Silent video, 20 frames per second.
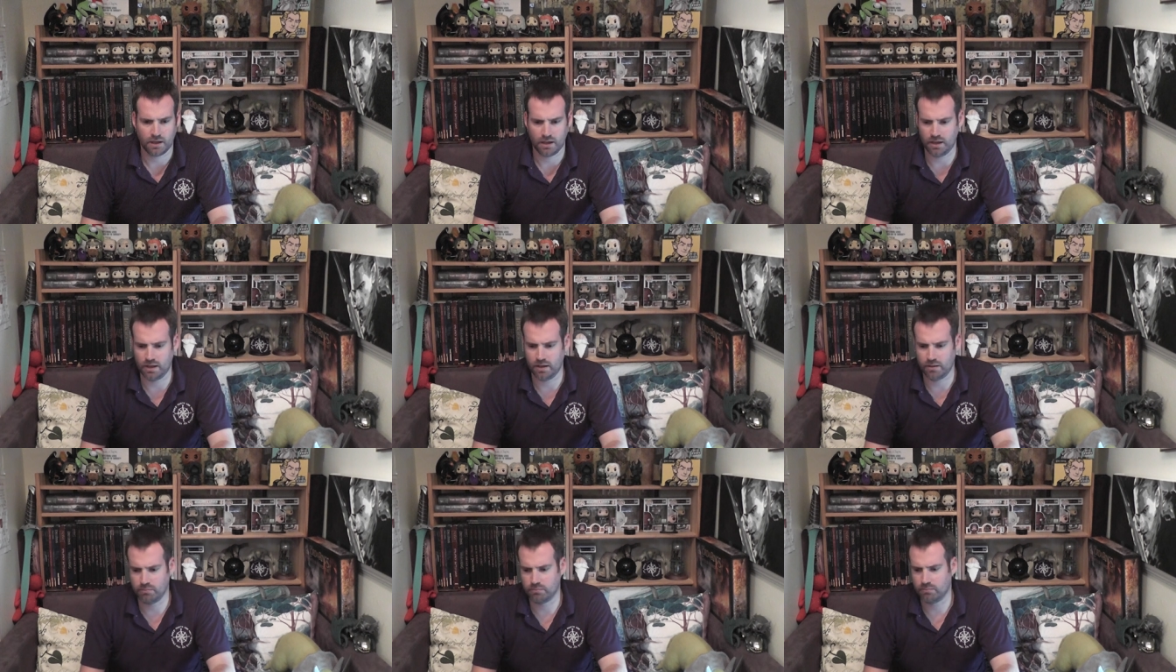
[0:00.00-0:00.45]

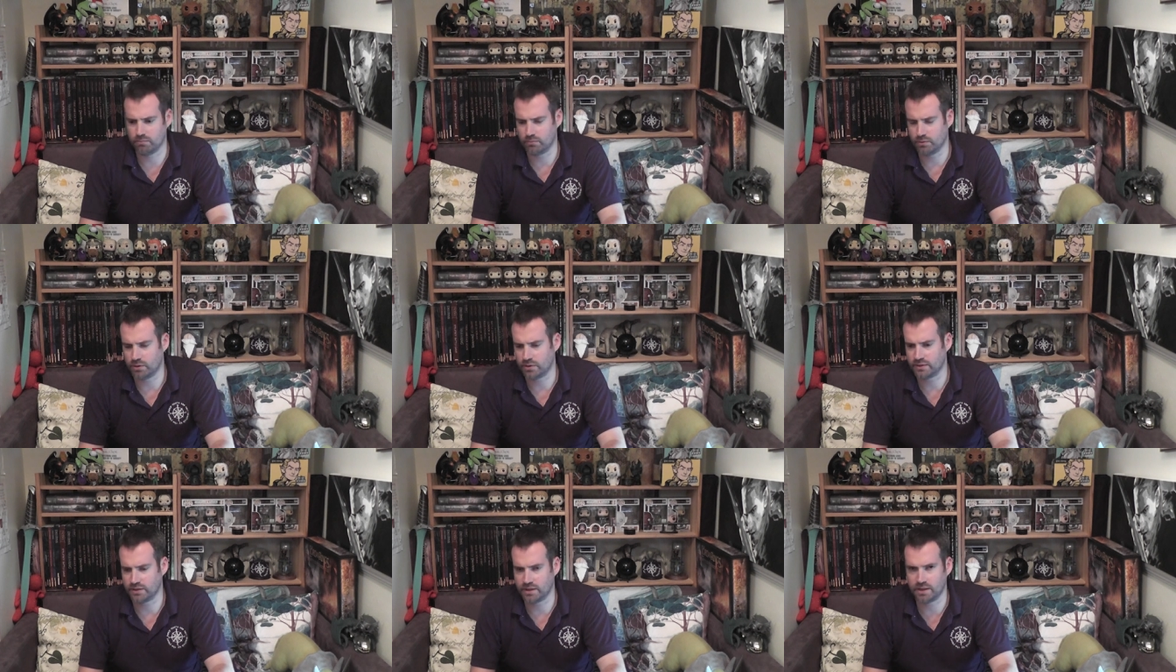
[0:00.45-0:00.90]
um,
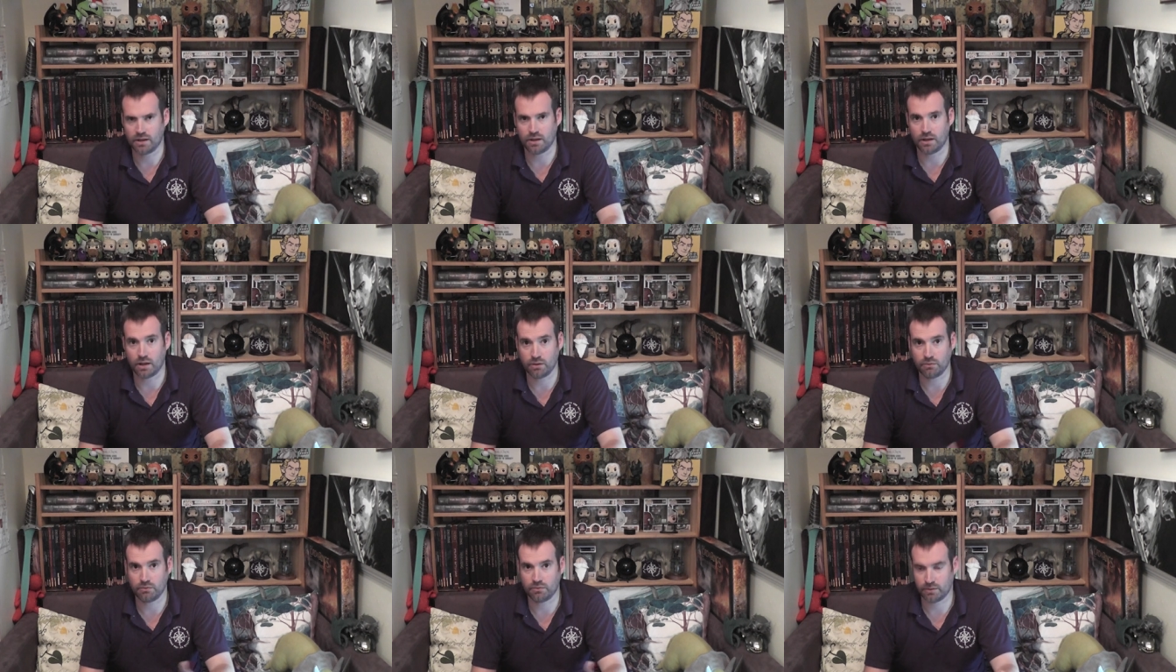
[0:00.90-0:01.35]
where I said I'll
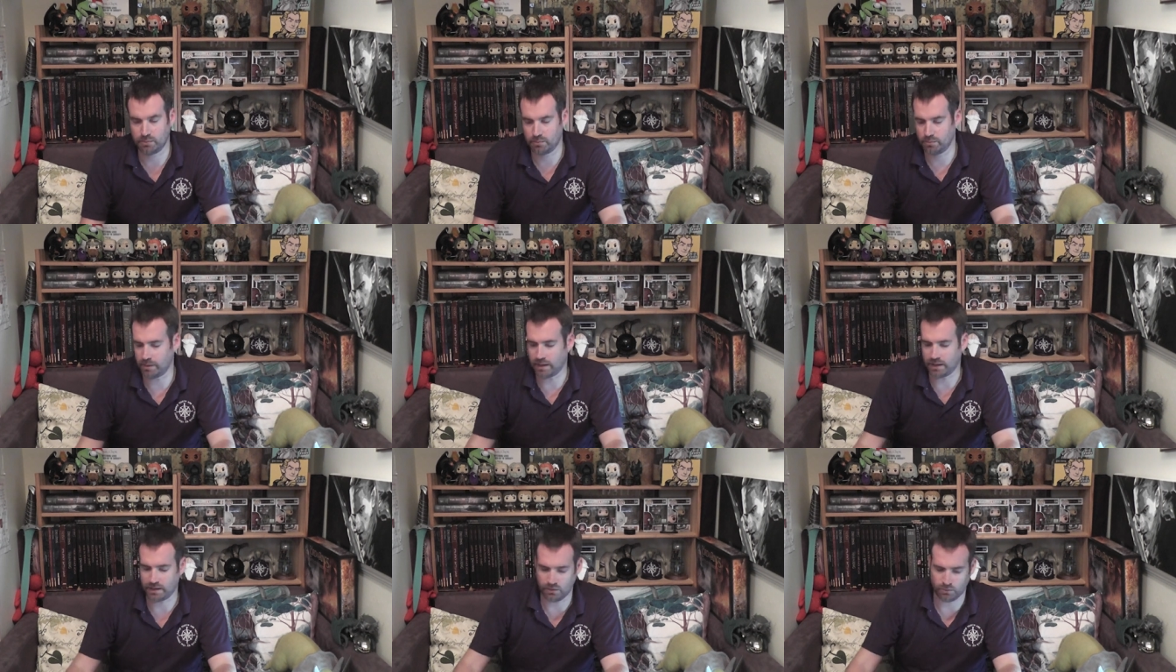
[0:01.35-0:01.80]
hopefully be
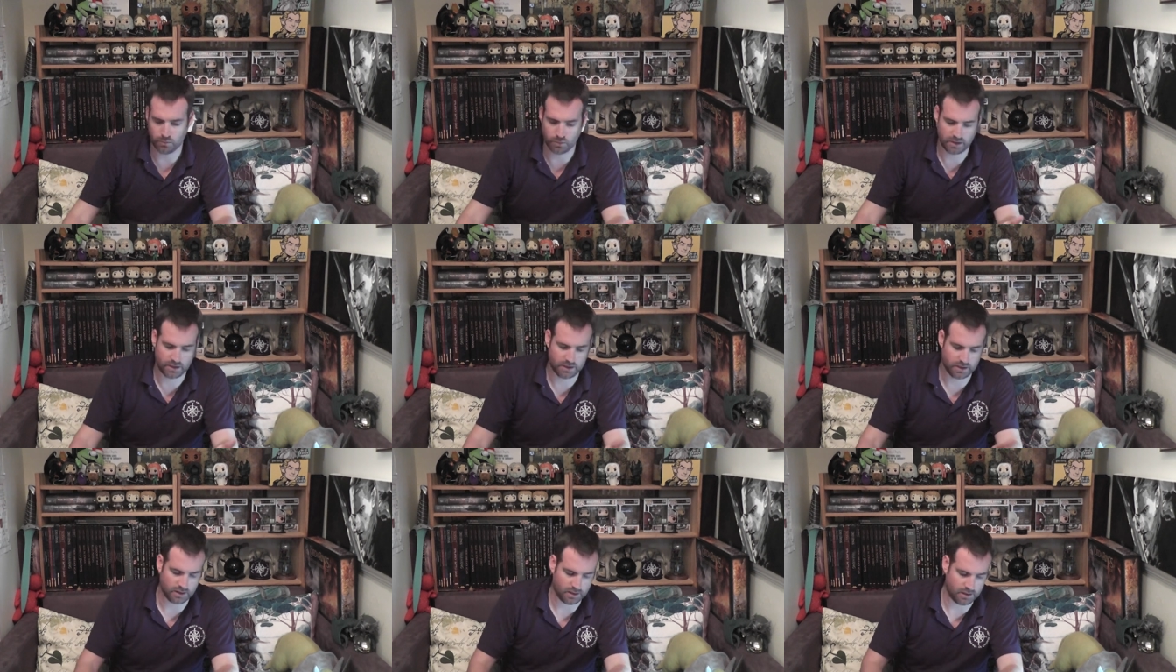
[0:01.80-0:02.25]
back in a
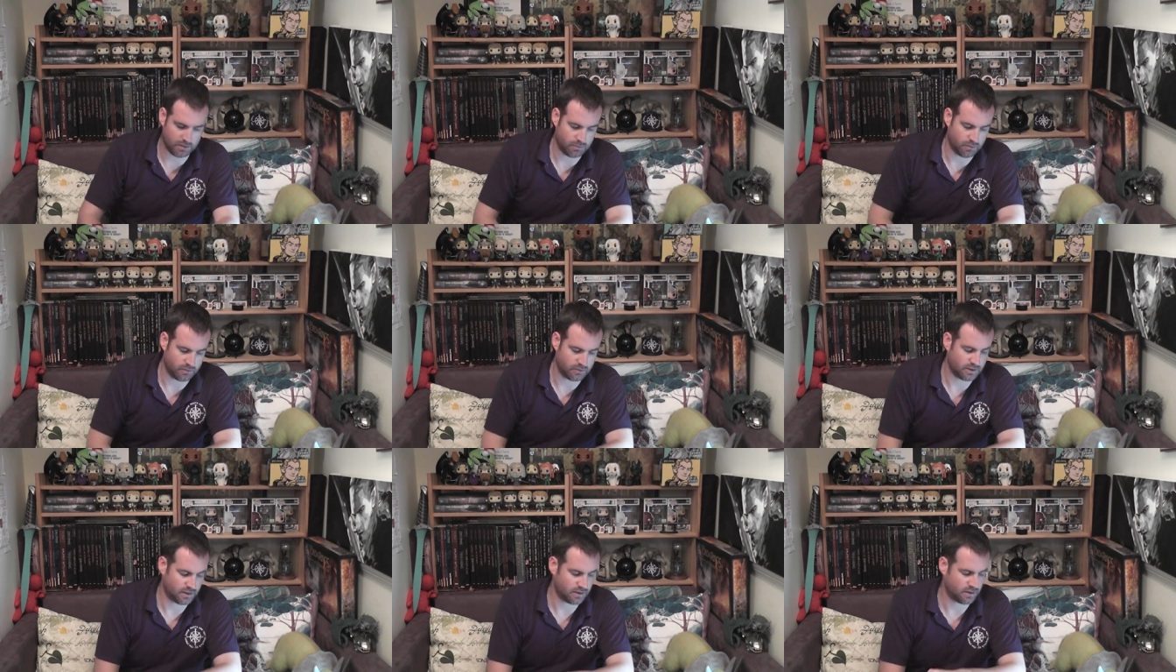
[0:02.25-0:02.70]
week.
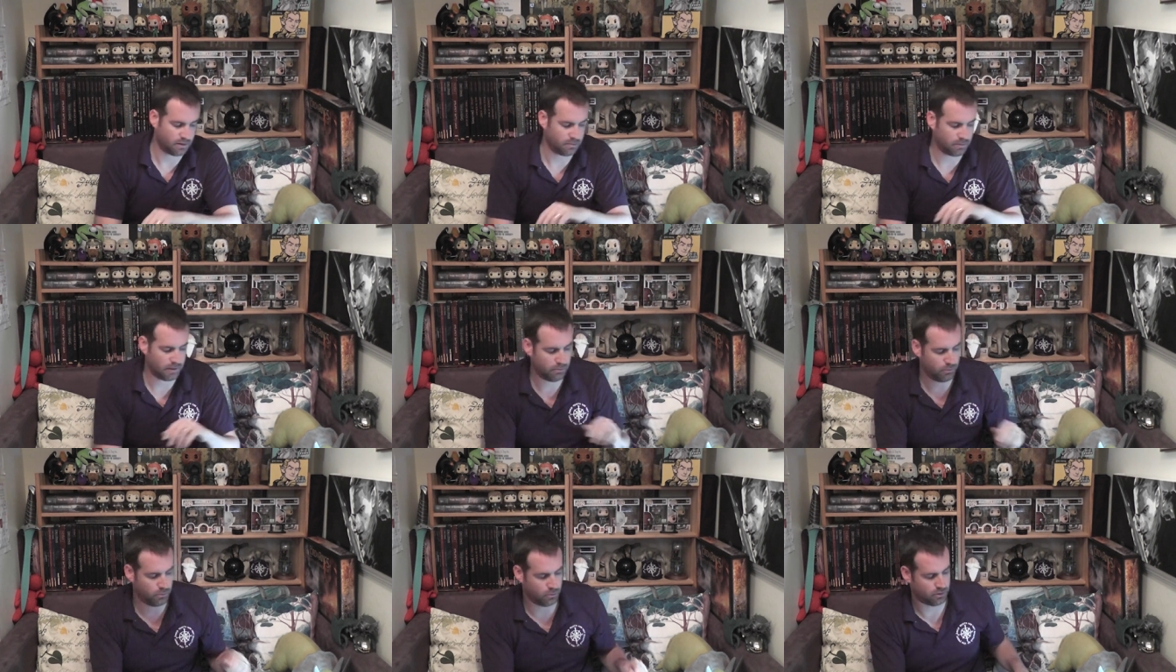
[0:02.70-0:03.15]
obviously, it took
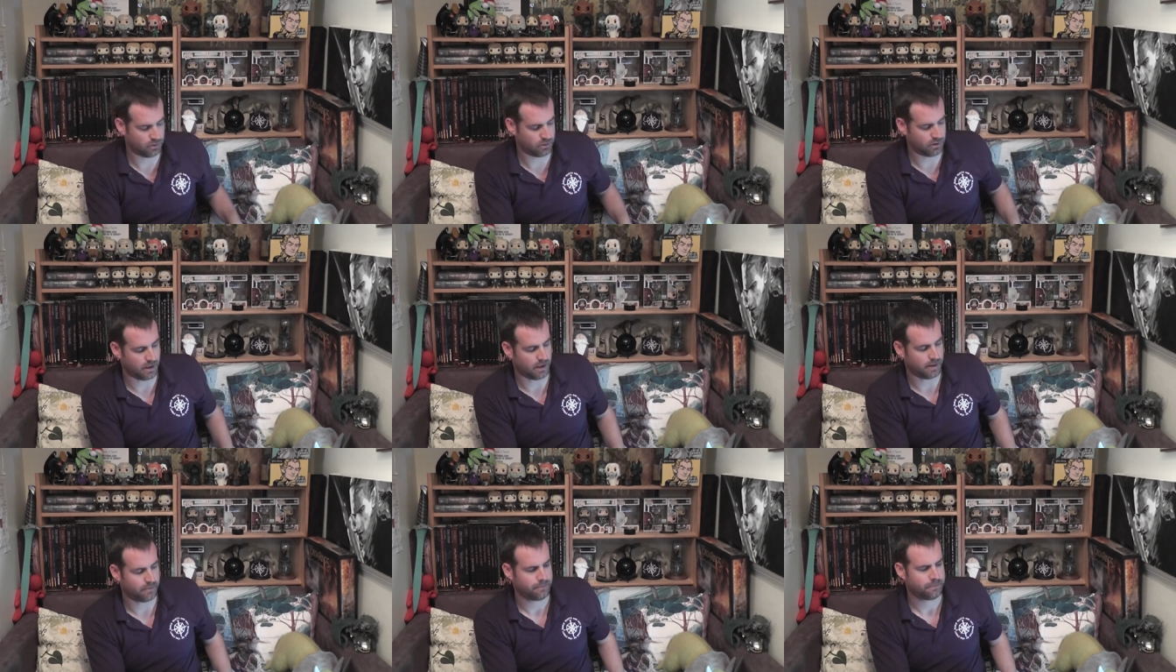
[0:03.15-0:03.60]
a bit more
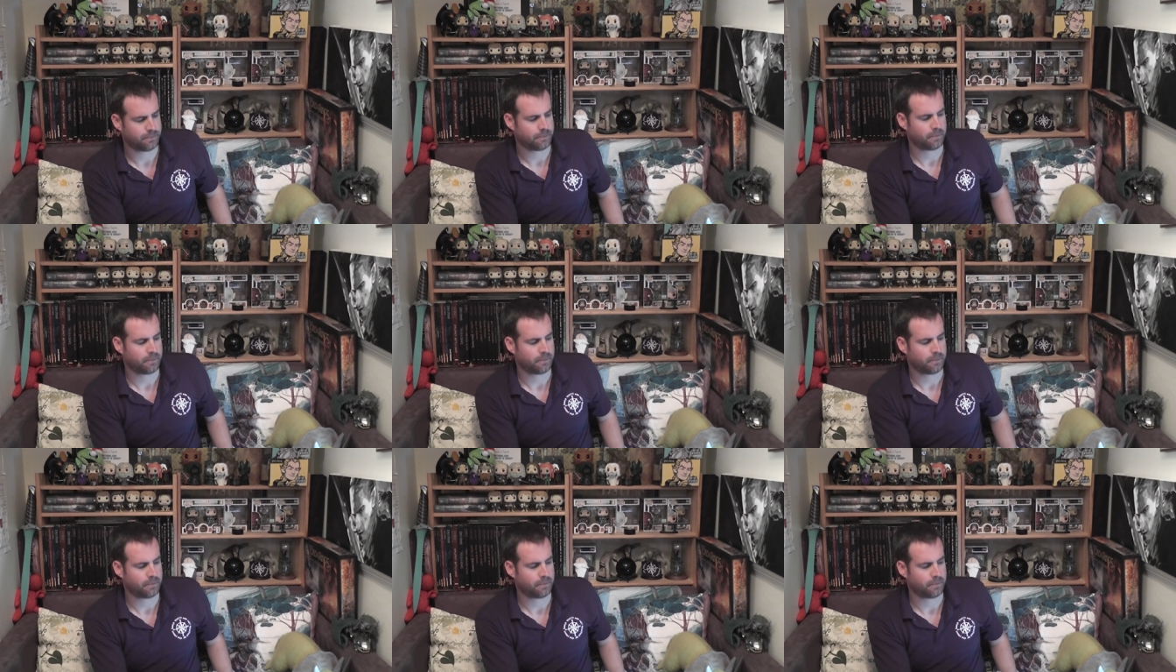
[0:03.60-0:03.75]
than that.